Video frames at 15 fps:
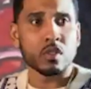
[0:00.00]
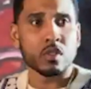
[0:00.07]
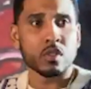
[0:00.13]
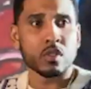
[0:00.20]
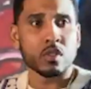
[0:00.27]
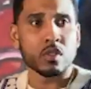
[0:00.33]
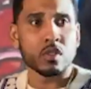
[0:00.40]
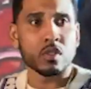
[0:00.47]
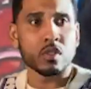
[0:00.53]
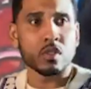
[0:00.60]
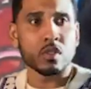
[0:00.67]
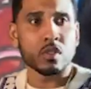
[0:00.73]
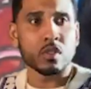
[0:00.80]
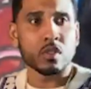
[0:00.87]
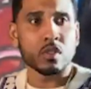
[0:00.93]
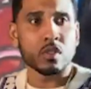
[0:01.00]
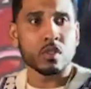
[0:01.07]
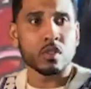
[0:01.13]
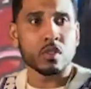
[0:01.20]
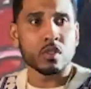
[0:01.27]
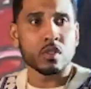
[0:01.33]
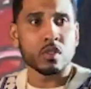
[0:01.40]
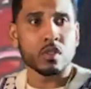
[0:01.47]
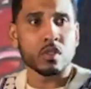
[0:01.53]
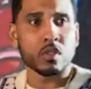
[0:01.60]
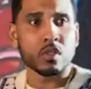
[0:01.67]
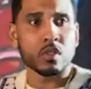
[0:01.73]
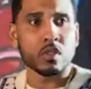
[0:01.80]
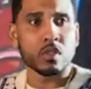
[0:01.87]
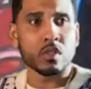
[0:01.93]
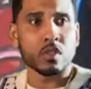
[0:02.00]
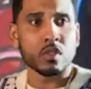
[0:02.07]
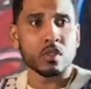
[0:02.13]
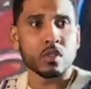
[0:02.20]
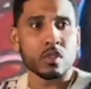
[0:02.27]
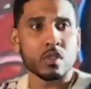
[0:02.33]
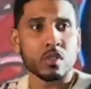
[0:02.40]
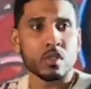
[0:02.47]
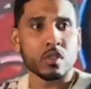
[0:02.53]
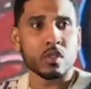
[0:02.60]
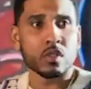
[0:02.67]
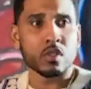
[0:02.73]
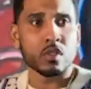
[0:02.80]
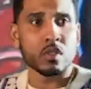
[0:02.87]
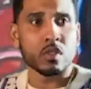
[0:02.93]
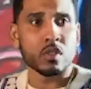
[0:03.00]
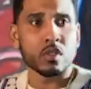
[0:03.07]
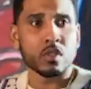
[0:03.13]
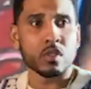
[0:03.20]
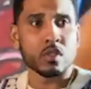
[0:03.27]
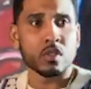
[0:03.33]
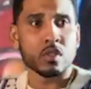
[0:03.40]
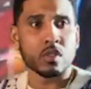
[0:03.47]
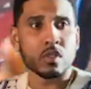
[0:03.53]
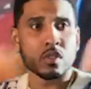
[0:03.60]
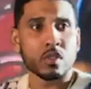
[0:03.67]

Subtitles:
The person shown says nothing.